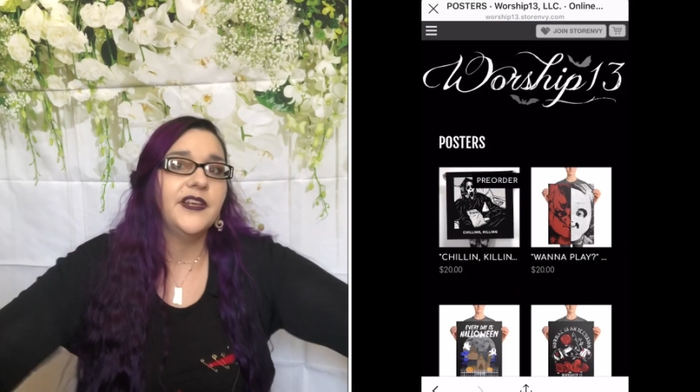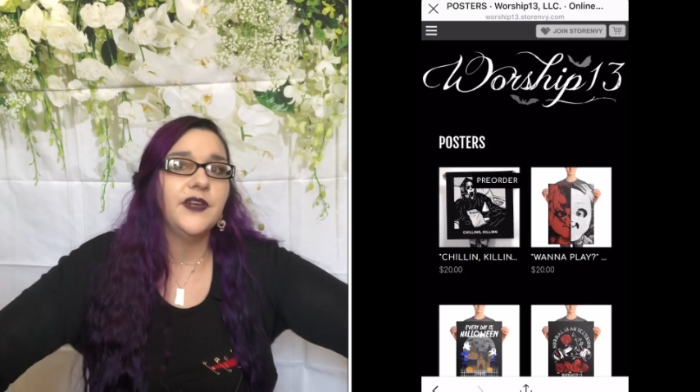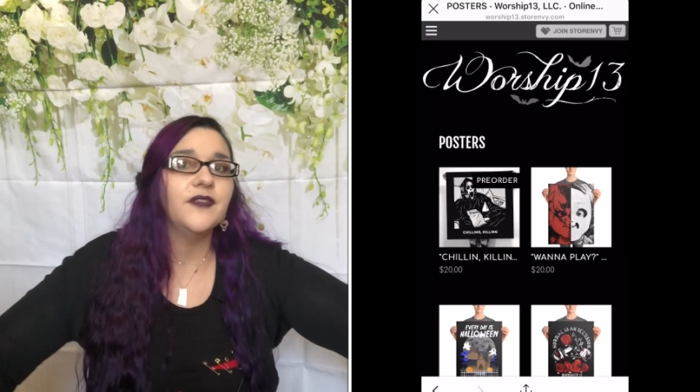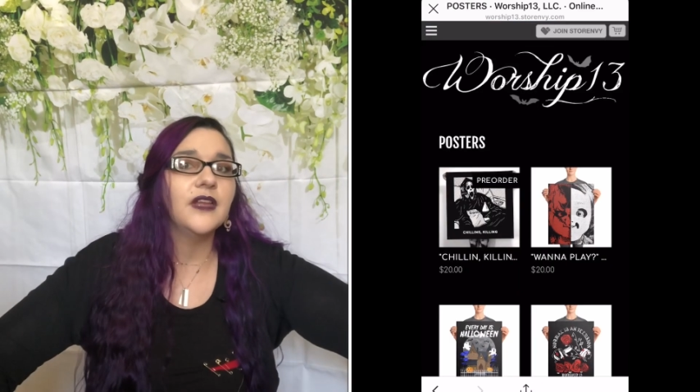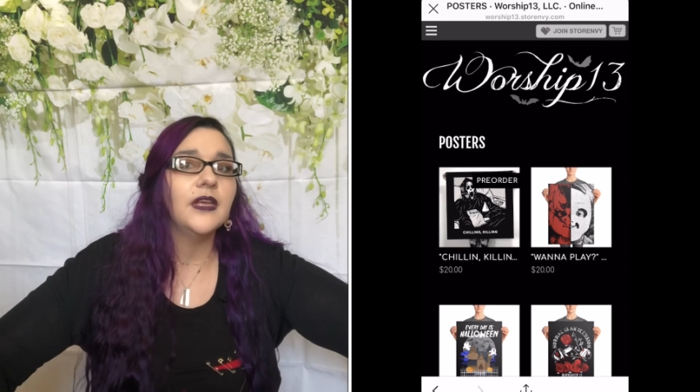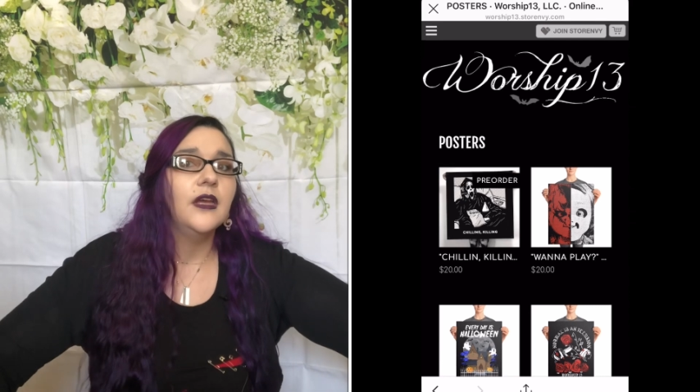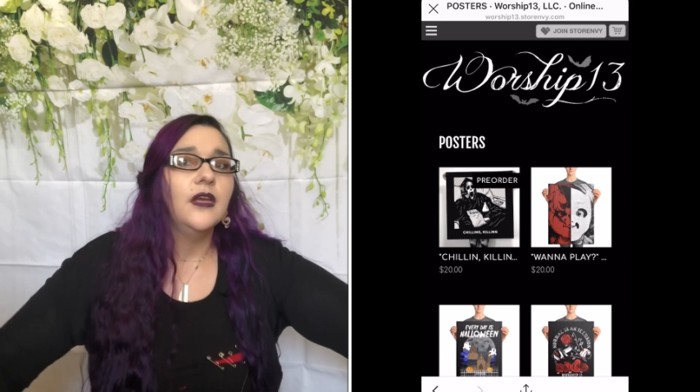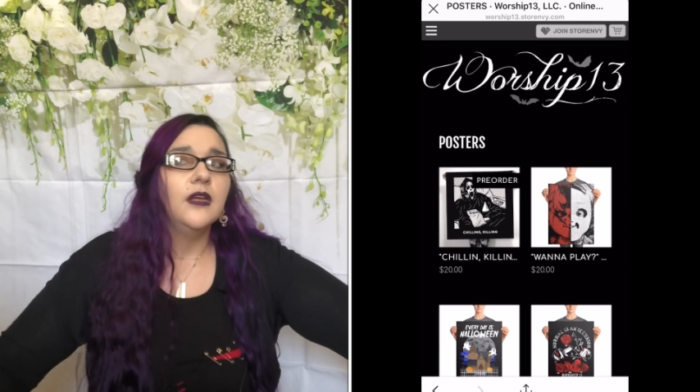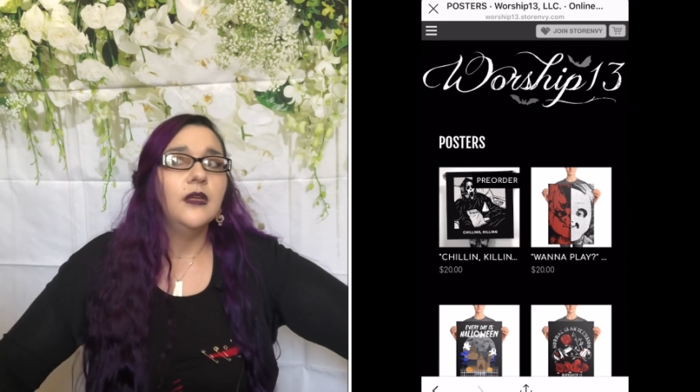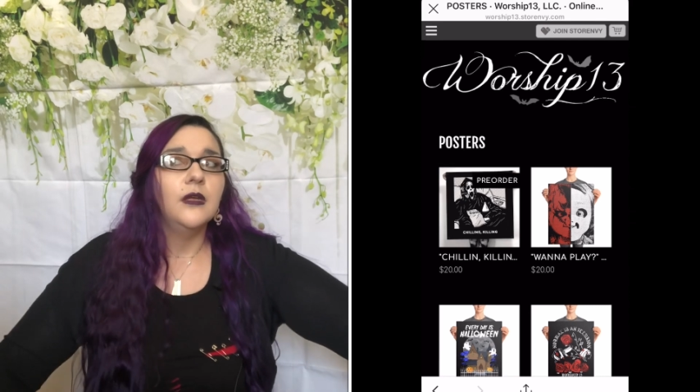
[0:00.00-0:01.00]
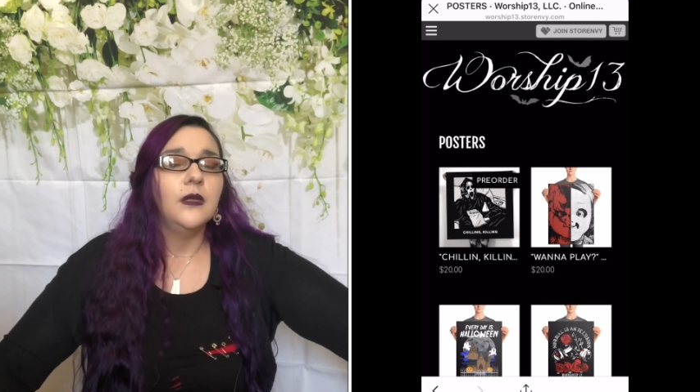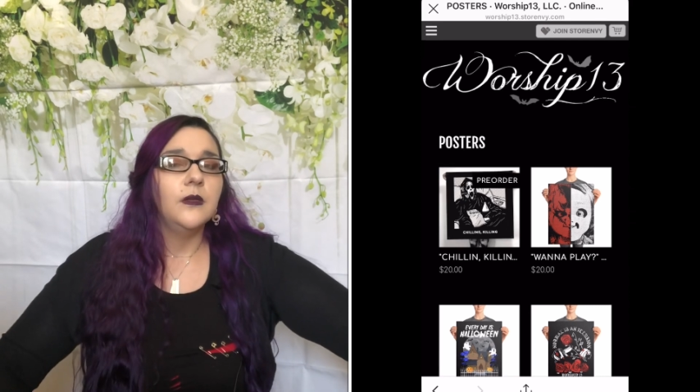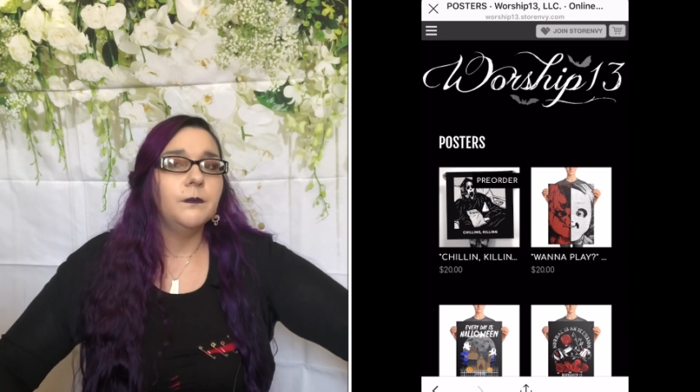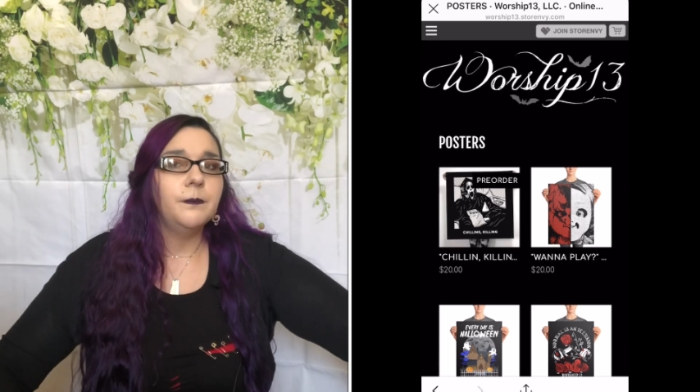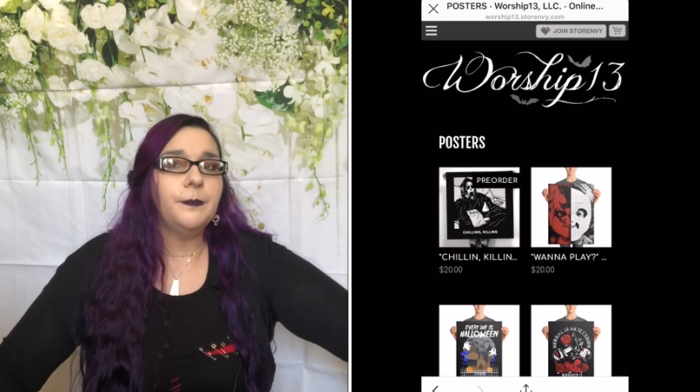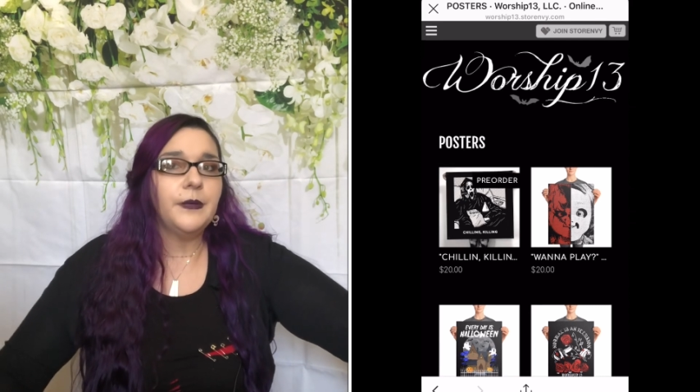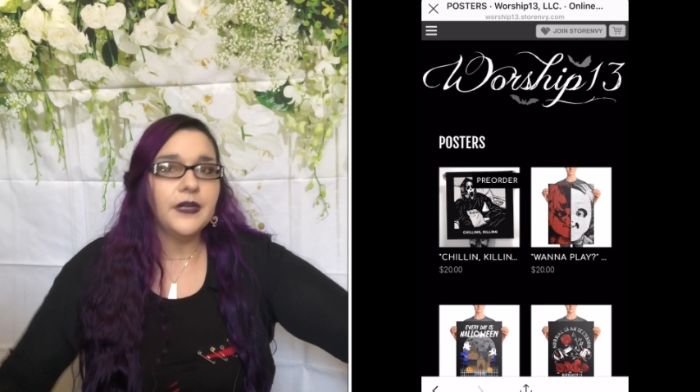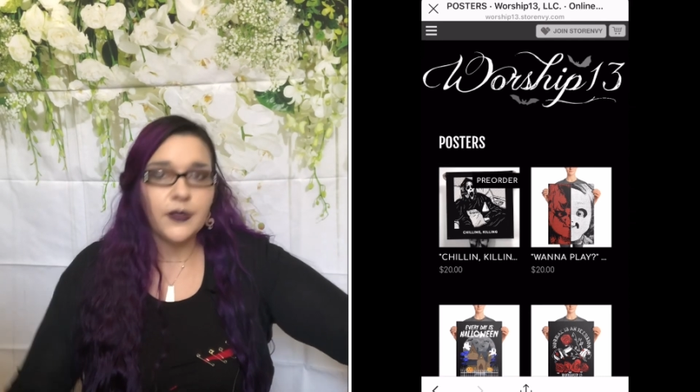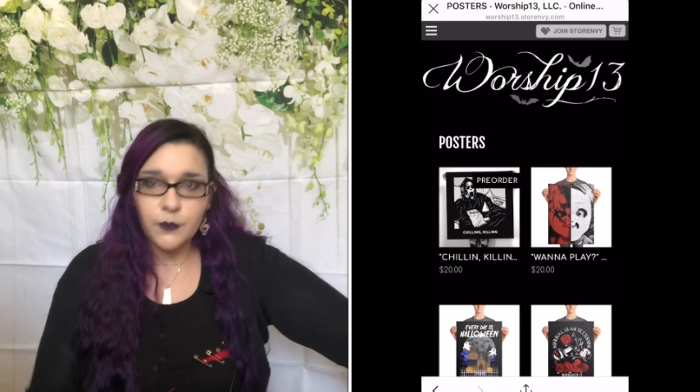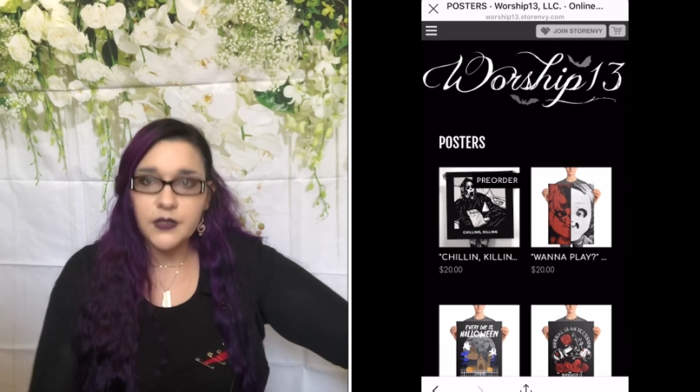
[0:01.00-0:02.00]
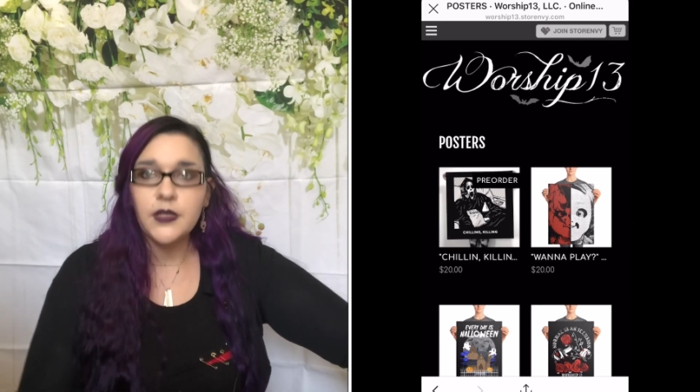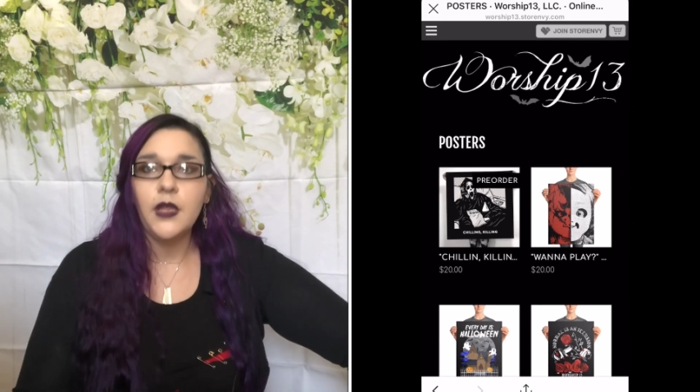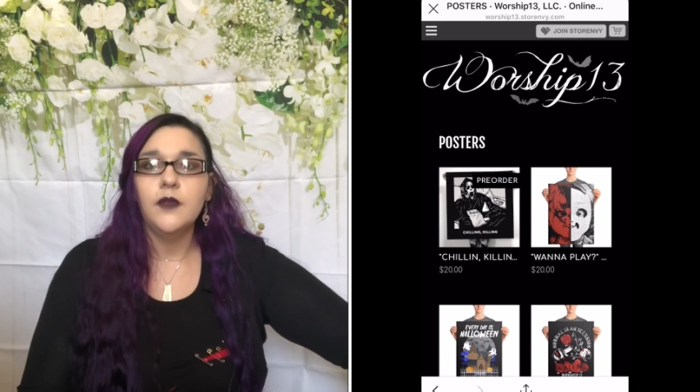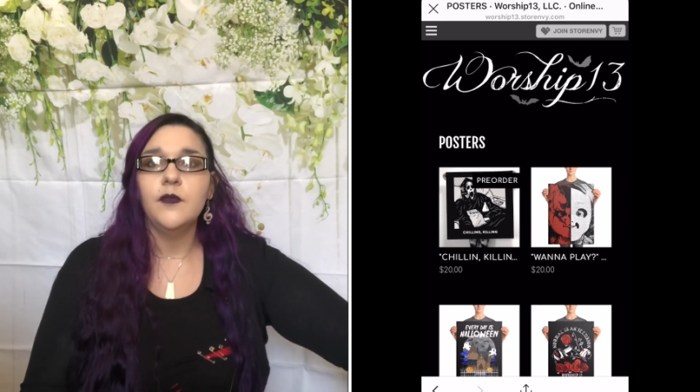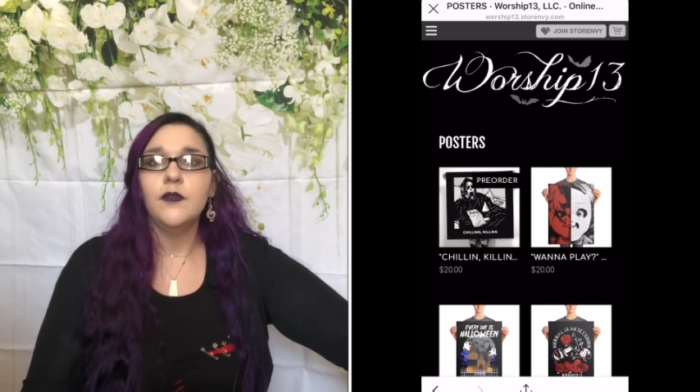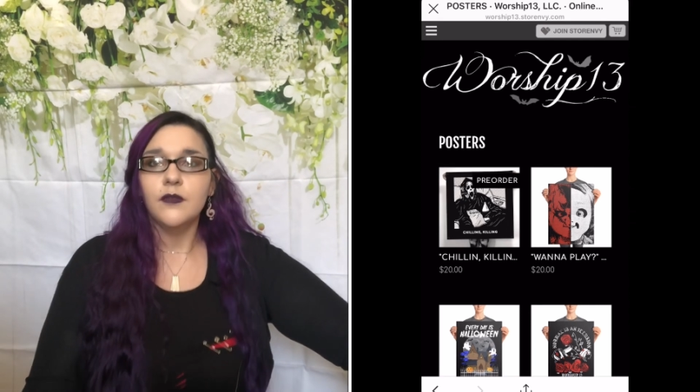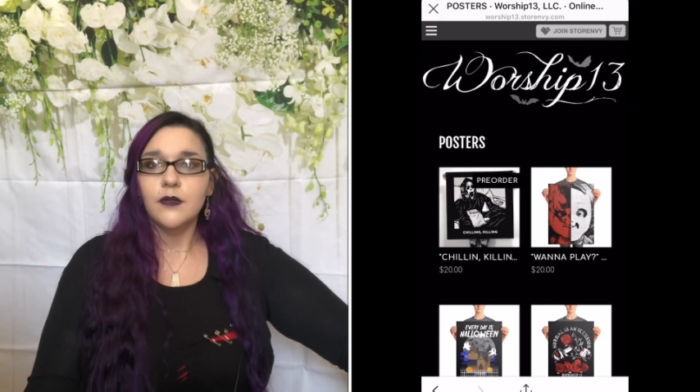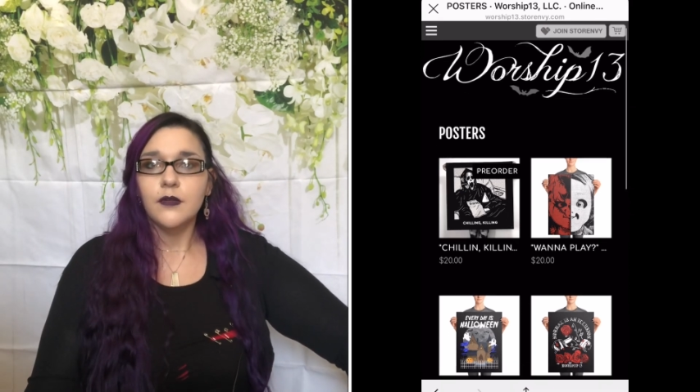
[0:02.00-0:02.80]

and I was like, but I want this.